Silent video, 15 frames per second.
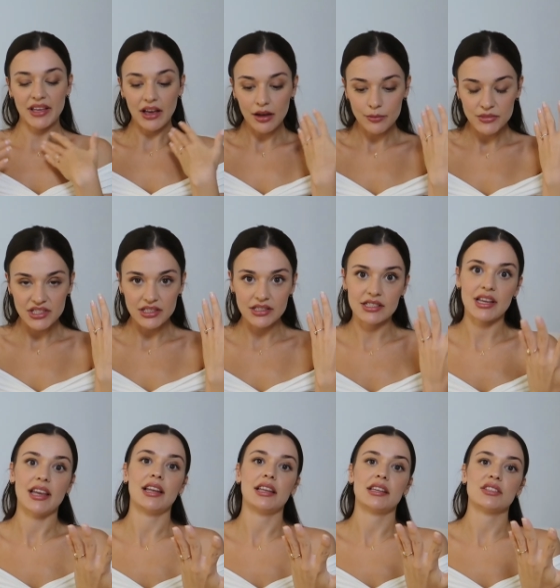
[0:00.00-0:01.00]
becomes a
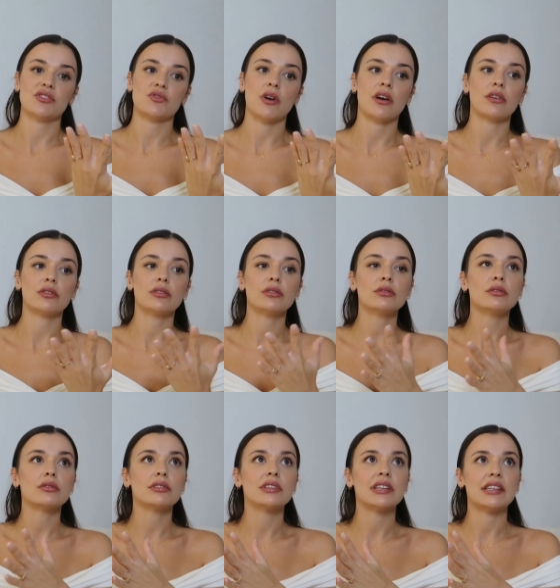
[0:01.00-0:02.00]
daily
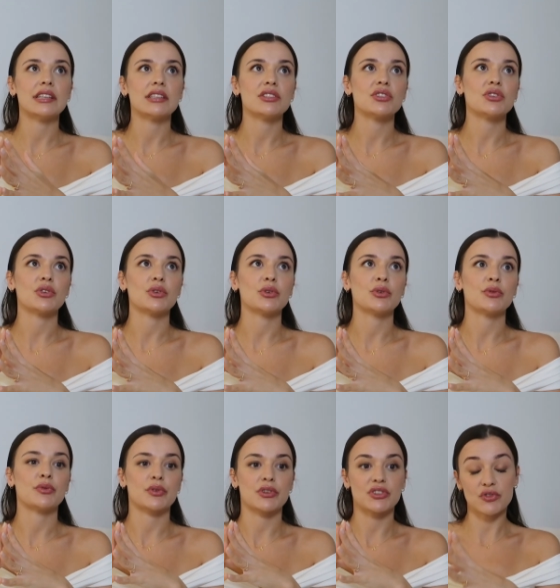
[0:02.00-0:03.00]
struggle, leading
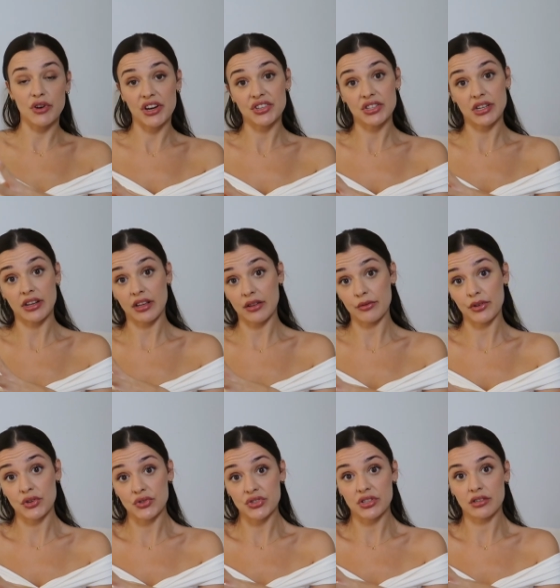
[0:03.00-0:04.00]
to frustration and
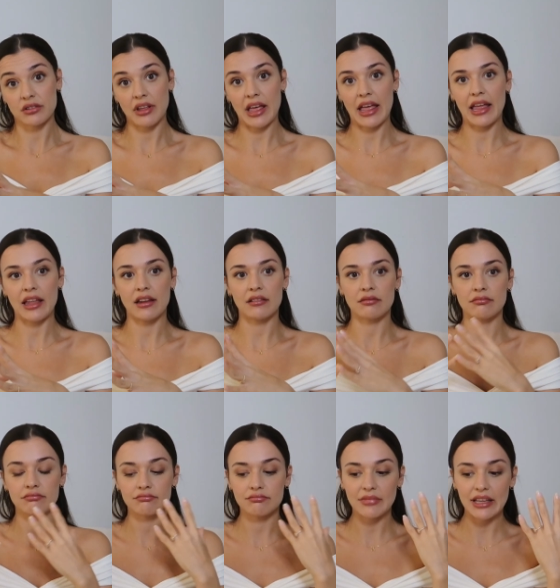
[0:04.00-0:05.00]
confusion,
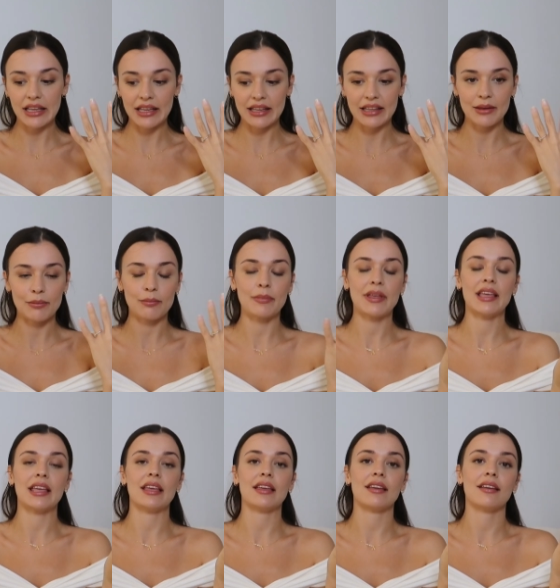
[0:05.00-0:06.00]
and it can
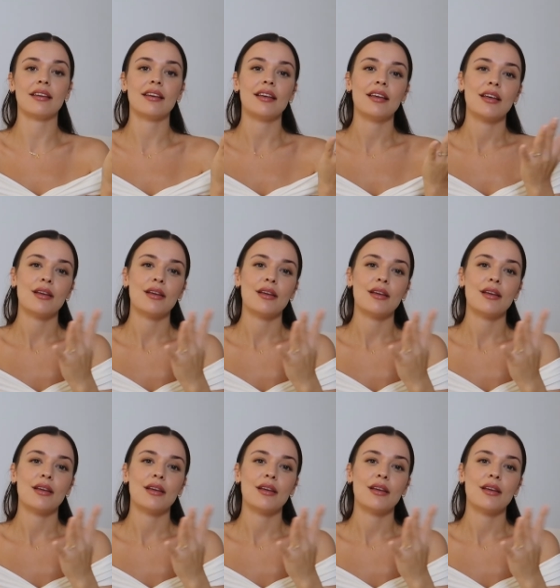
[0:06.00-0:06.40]
be